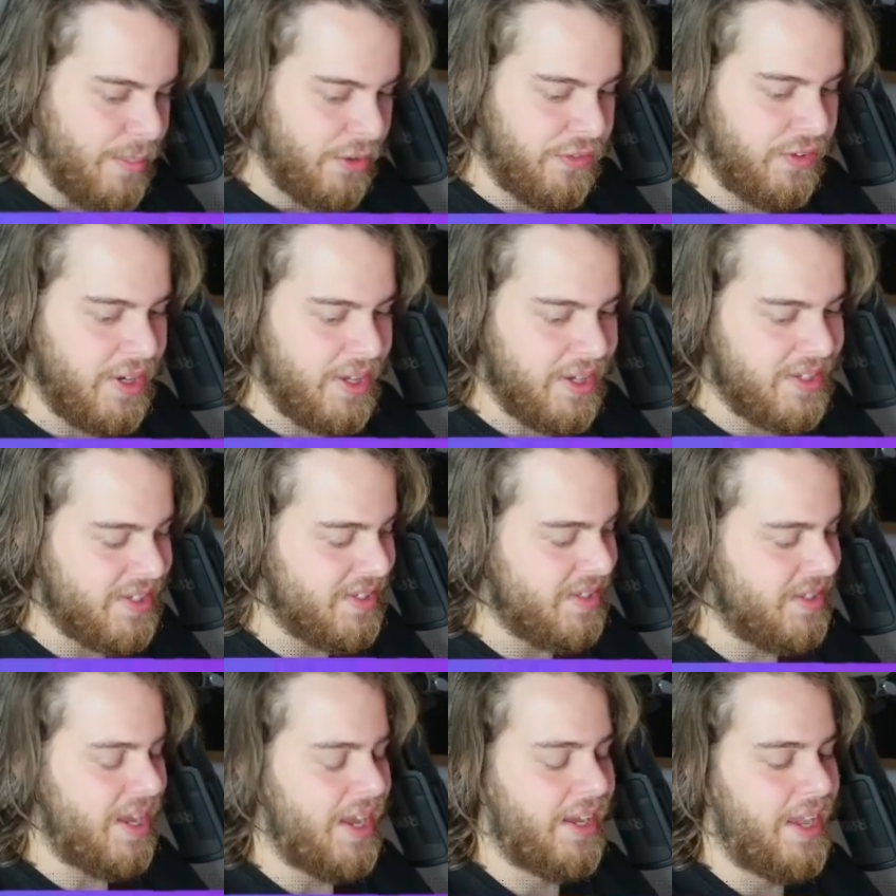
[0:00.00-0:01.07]

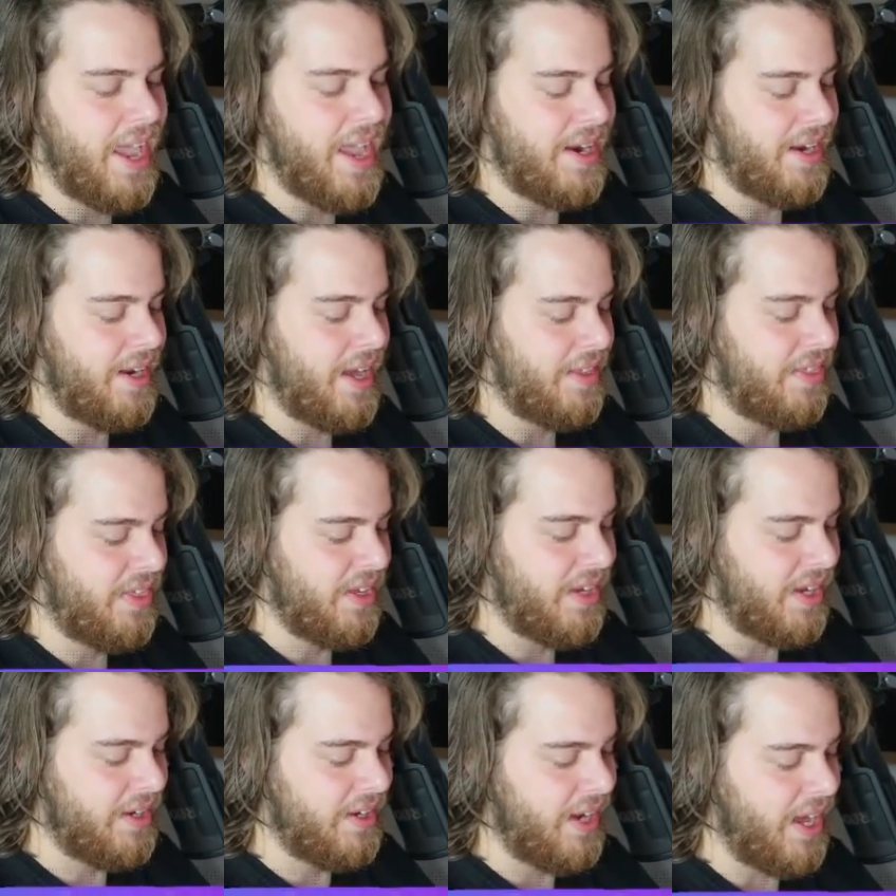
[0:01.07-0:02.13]
Phoenix, again, I
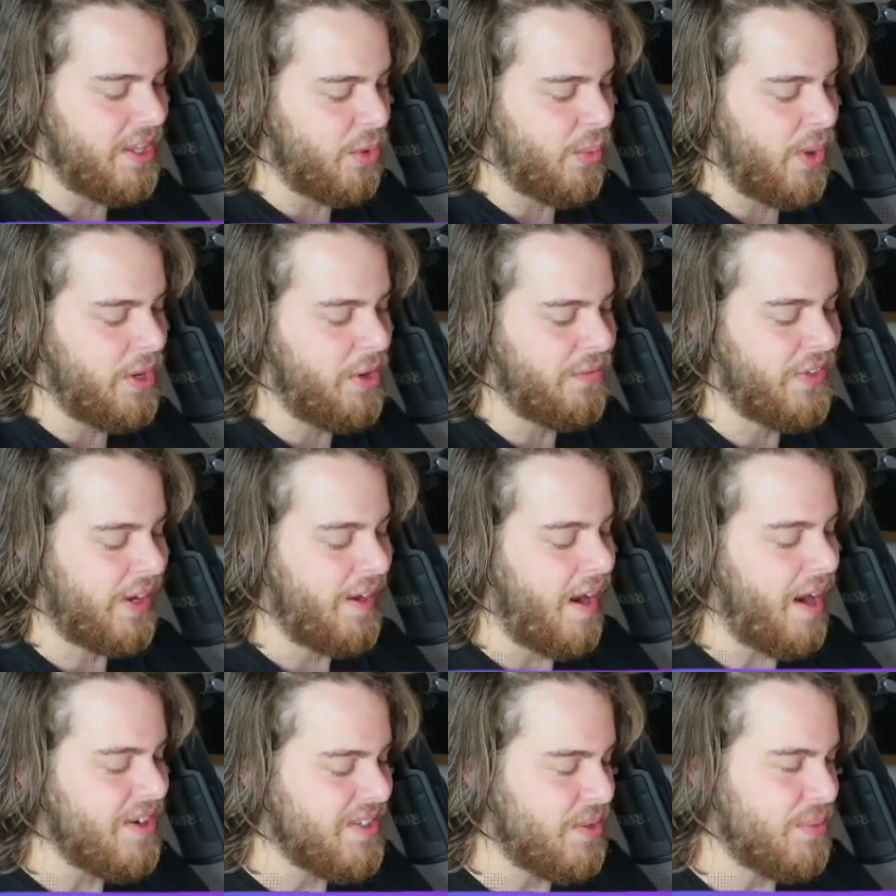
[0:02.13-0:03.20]
think another one of the
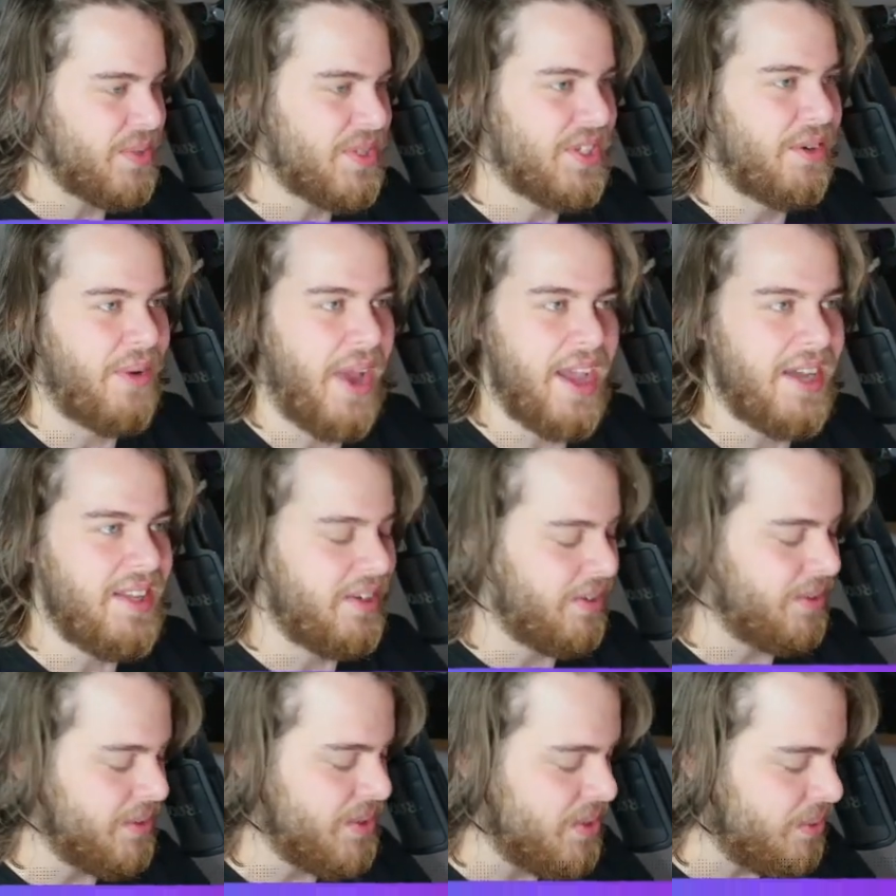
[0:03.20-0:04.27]
cards that was cracked in
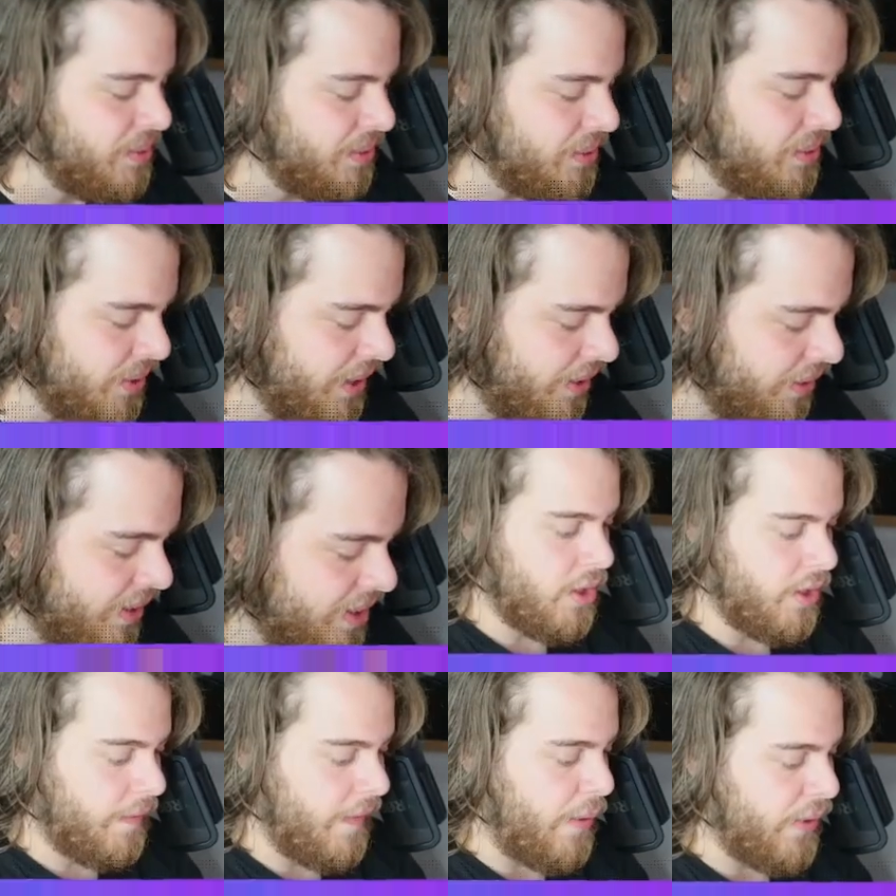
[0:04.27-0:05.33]
old school Yu-Gi-Oh!
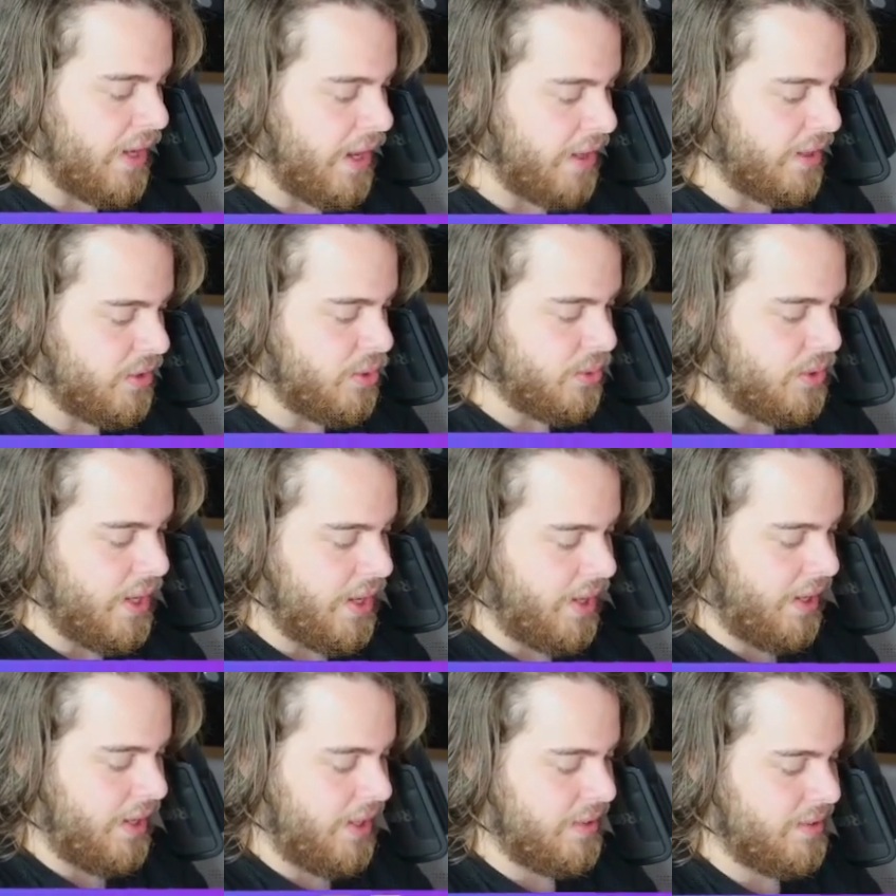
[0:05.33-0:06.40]
Now we're getting to
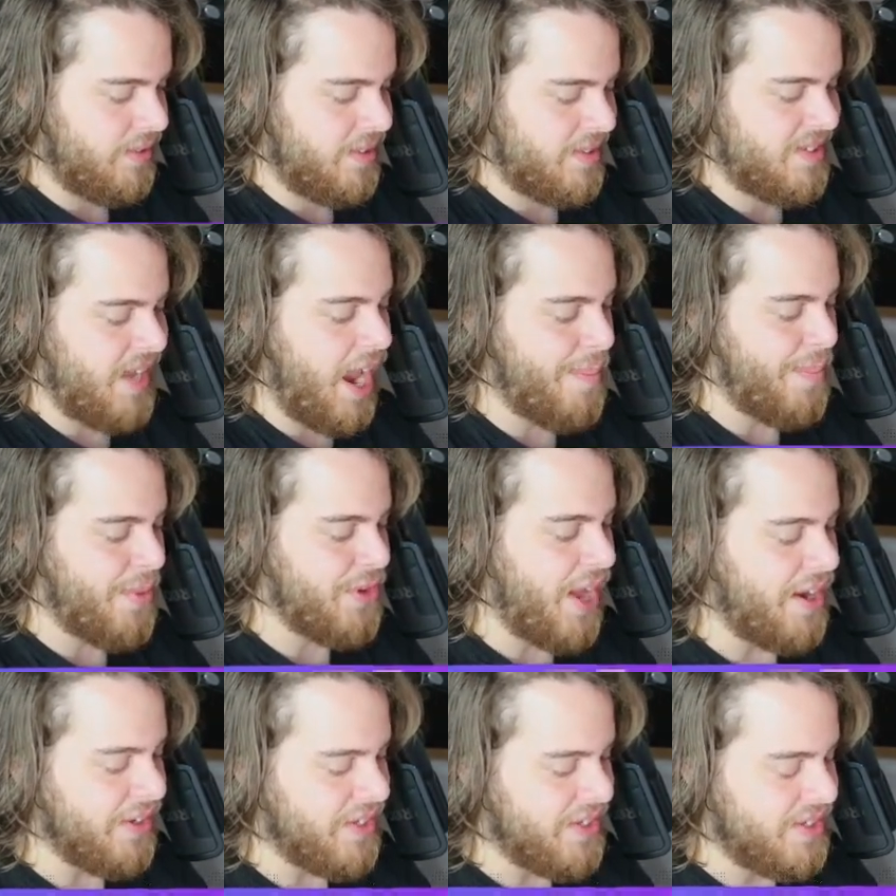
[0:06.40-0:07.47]
the Cyber
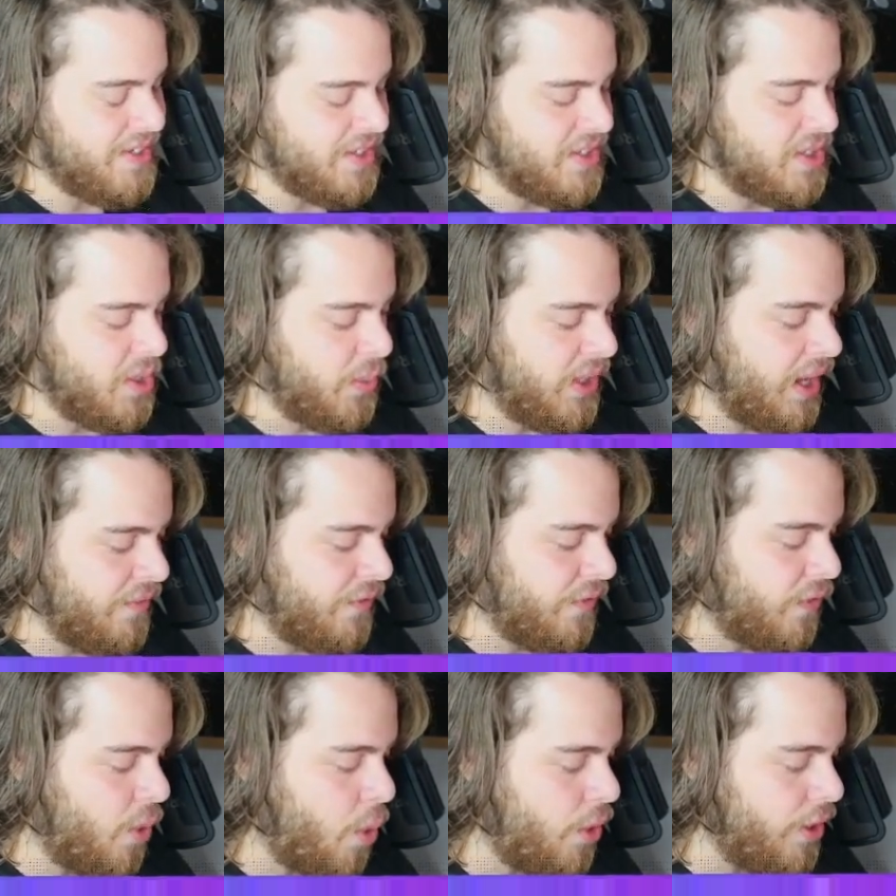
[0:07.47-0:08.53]
Darks. So we have
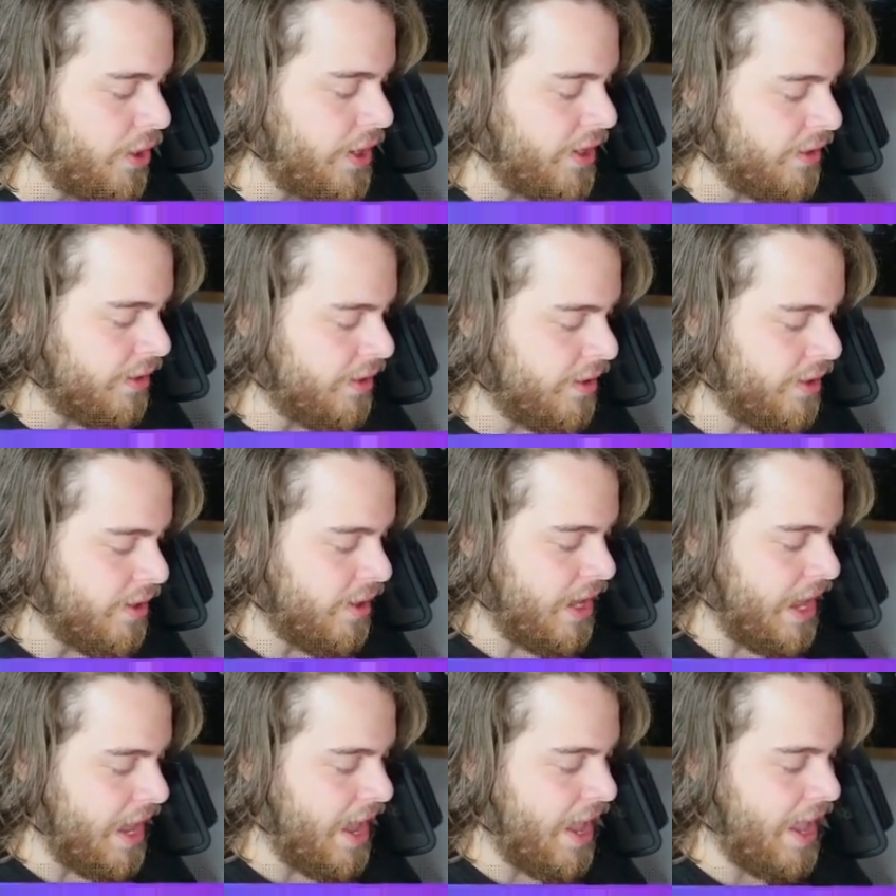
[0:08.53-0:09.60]
Horn,
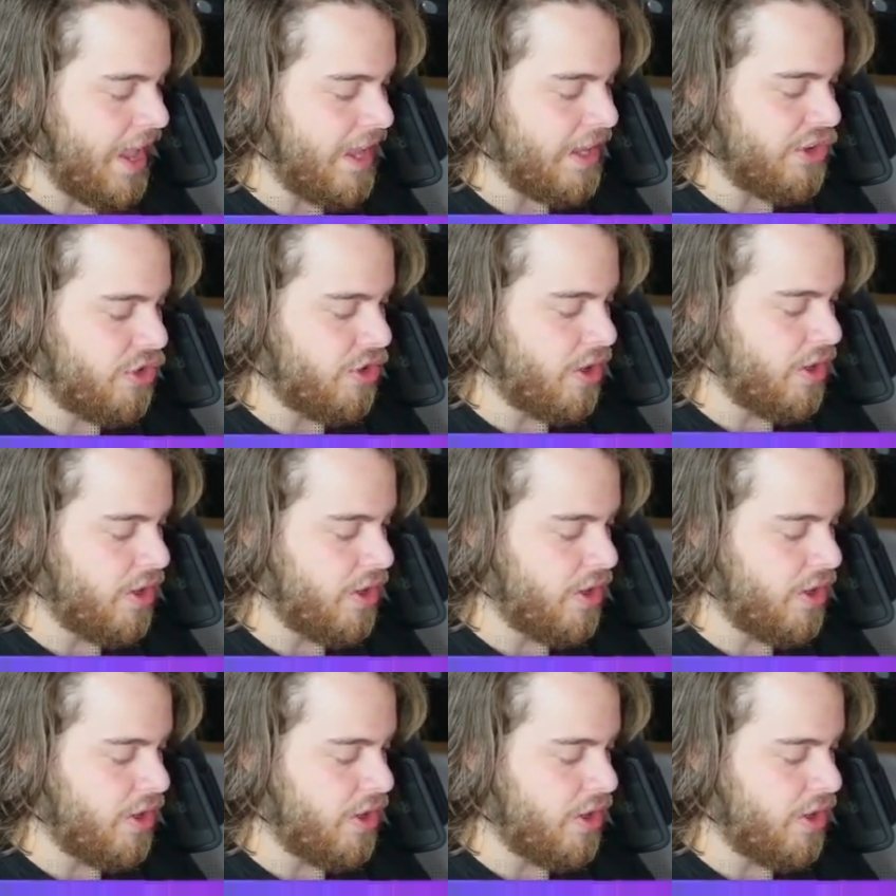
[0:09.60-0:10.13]
Edge,